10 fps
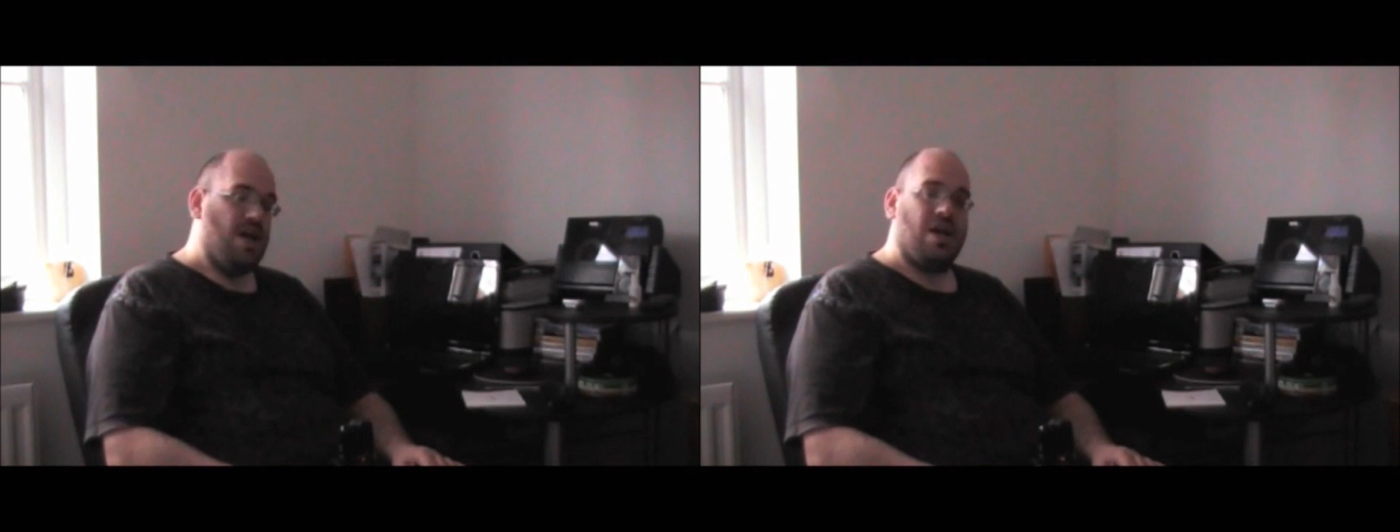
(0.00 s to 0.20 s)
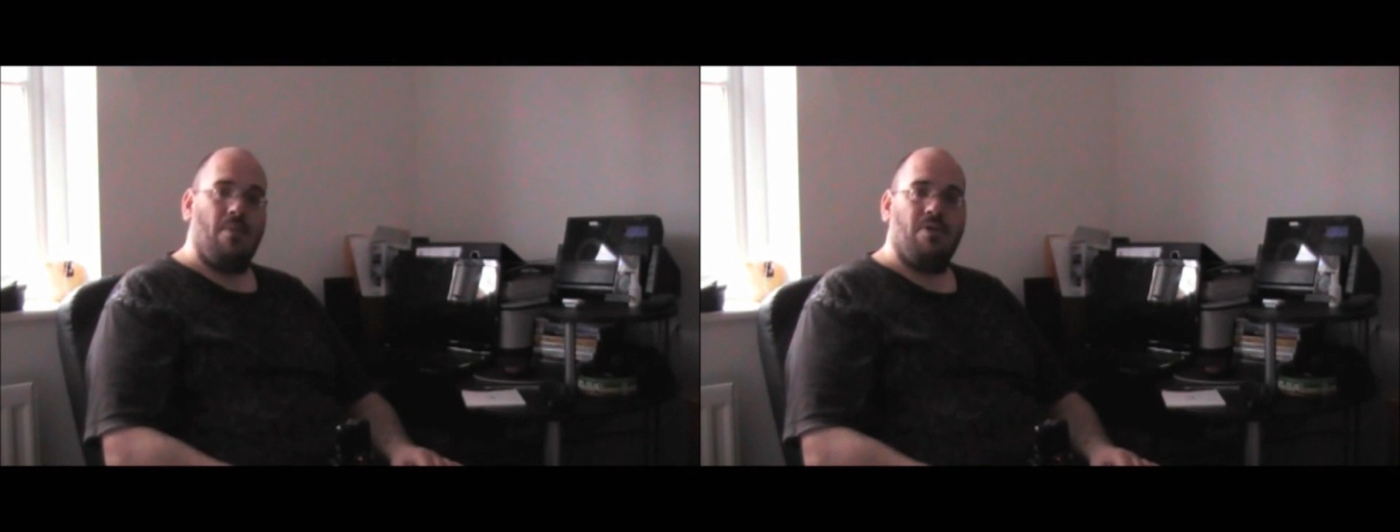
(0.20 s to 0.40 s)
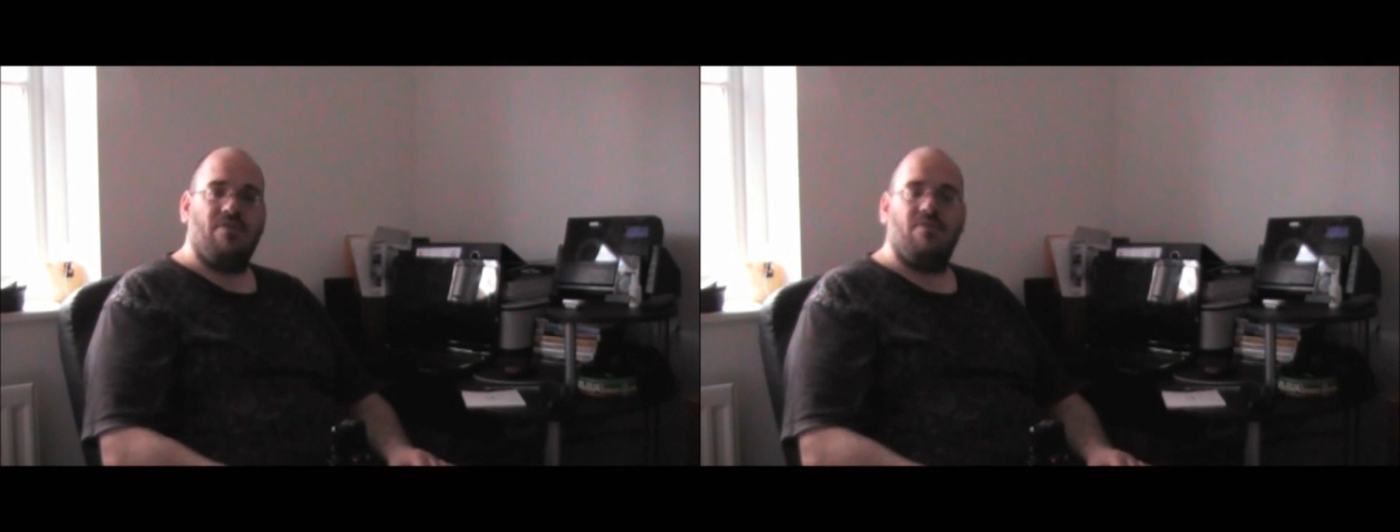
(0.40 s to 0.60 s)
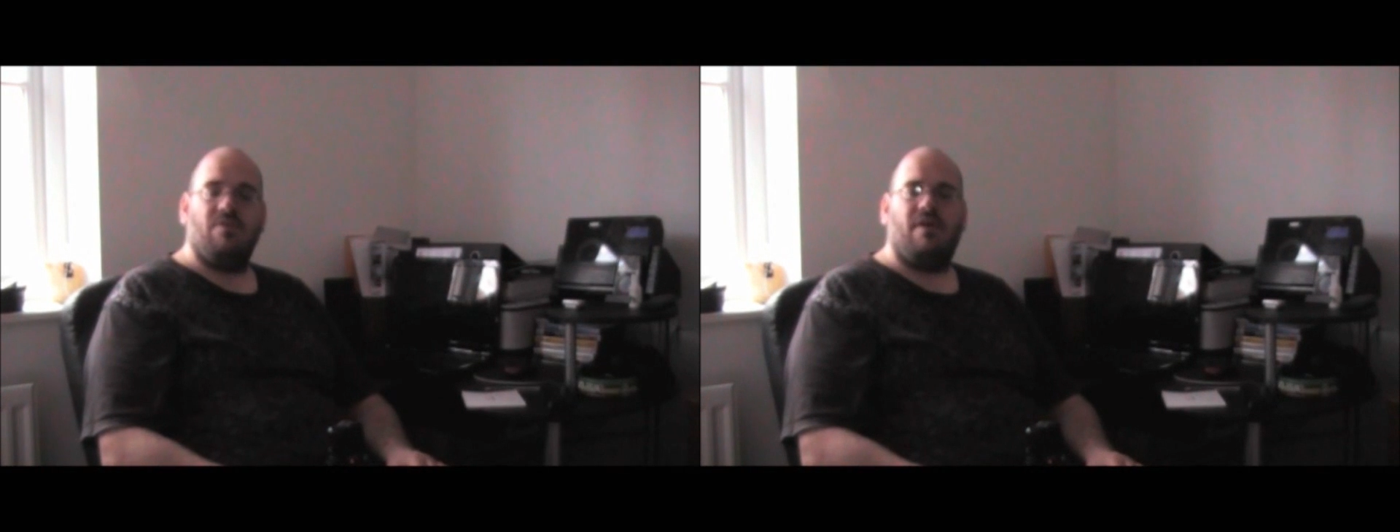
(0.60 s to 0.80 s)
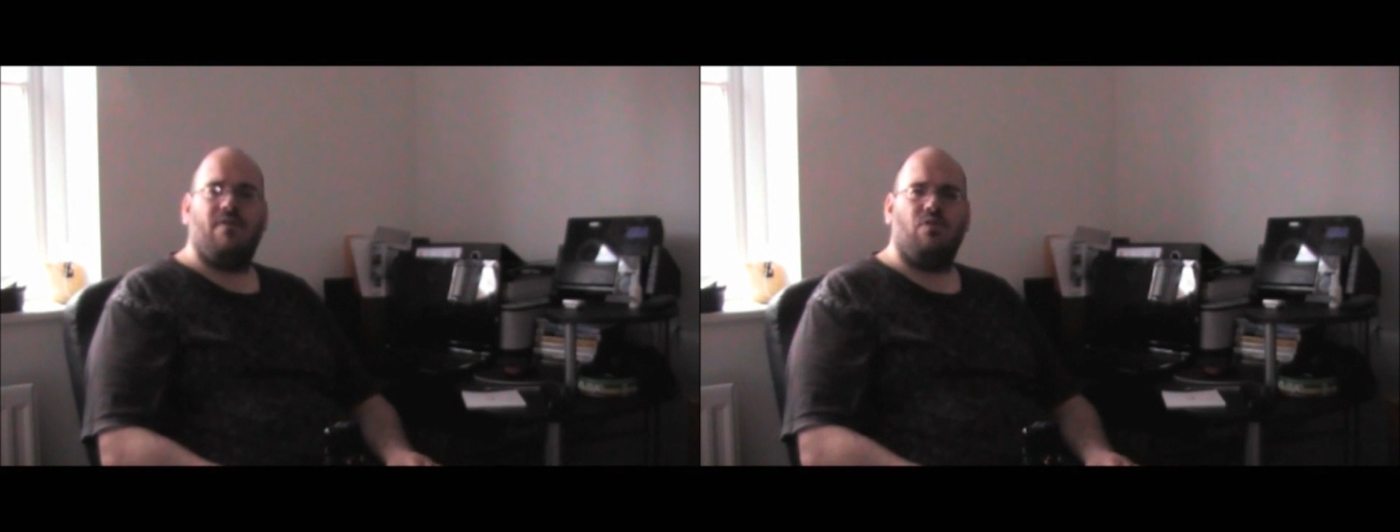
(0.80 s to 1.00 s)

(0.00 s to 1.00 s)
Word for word: A couple of them have